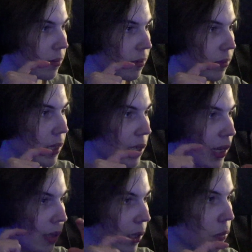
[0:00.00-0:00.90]
It's like
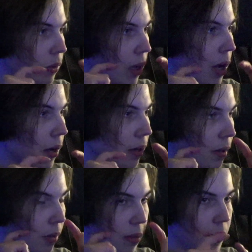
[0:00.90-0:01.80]
a
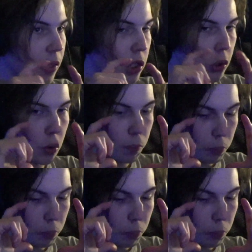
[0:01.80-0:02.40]
literal thing that you